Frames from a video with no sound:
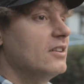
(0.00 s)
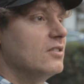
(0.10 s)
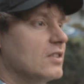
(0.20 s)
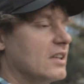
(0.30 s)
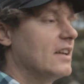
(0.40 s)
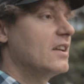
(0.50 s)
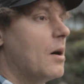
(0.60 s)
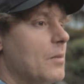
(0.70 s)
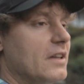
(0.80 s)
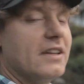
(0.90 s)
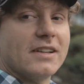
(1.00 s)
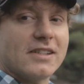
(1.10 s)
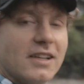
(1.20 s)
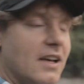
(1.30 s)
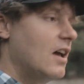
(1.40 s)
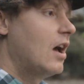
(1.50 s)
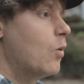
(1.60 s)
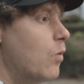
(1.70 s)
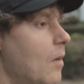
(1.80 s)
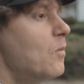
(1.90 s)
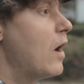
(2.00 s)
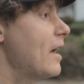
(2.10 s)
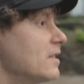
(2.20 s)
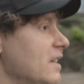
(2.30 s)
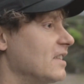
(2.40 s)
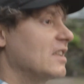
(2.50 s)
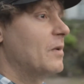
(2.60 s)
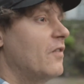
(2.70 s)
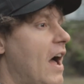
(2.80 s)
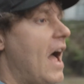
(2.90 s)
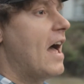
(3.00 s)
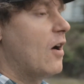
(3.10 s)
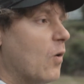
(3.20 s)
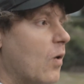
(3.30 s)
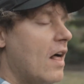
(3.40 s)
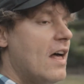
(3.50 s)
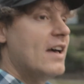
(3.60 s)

you just end up in this one-way system of hell